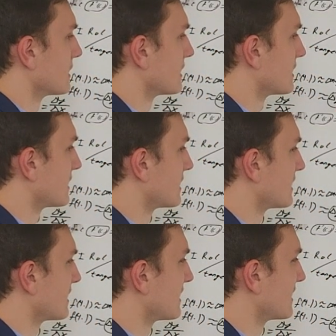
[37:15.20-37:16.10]

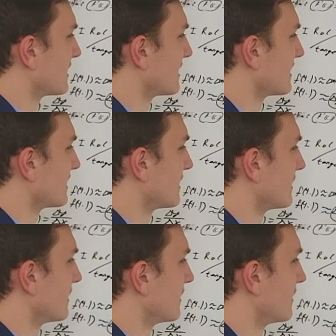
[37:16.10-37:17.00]
it's
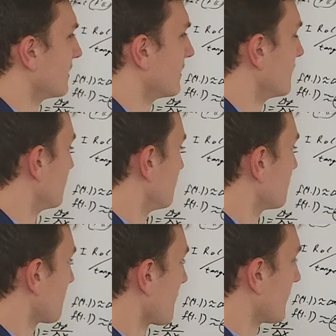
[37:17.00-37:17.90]

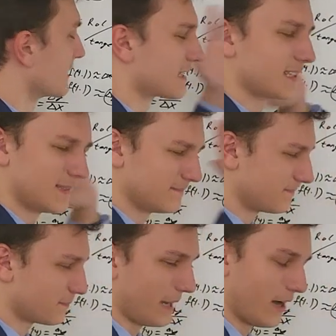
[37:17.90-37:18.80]

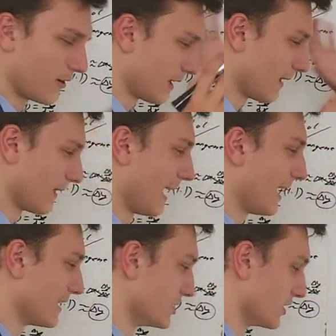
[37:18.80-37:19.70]
some parallel
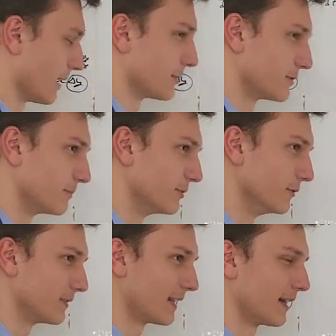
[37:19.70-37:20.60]
line geometry
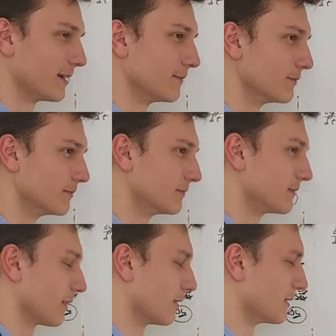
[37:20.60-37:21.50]
proof that I
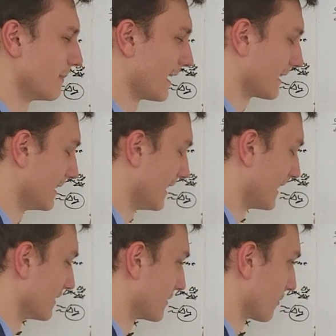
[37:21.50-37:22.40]
learned back in
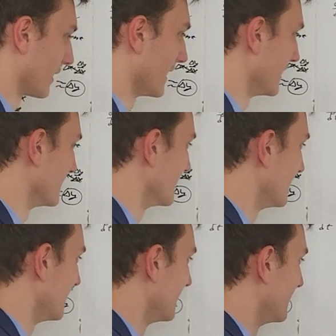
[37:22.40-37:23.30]
ninth grade
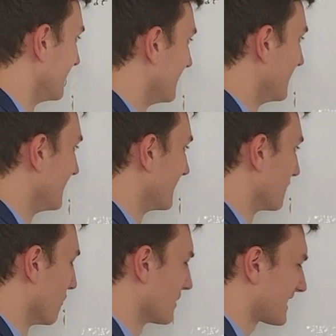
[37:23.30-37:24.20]

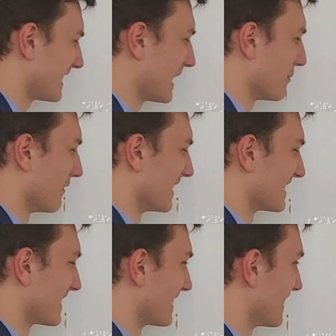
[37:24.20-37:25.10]
what's the name of it?